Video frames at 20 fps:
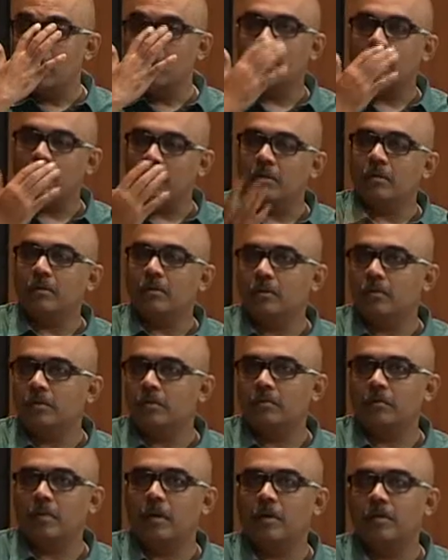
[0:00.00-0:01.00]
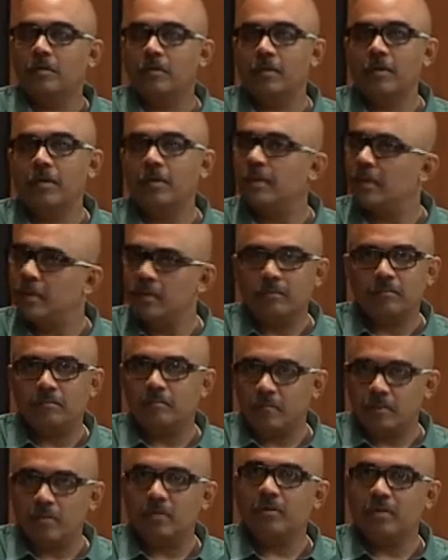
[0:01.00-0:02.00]
then,
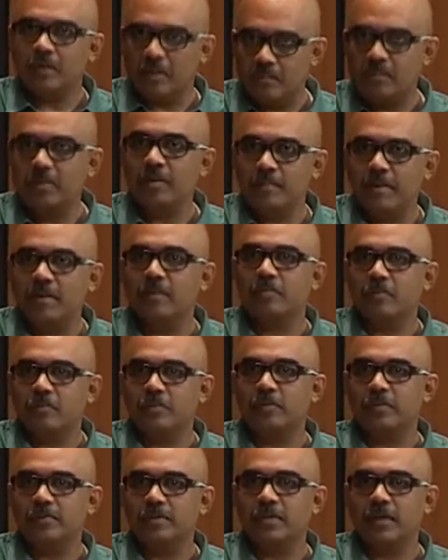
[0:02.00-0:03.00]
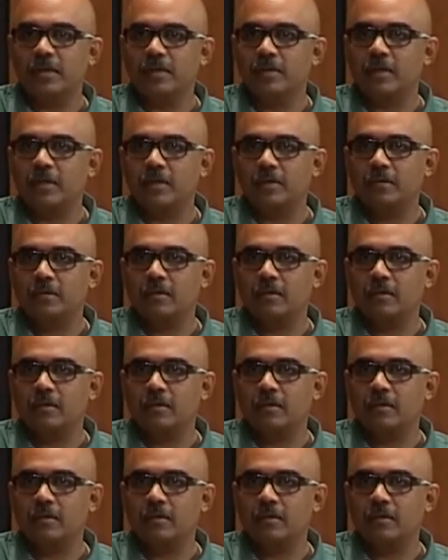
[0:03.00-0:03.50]
you know, they will make more movies like that.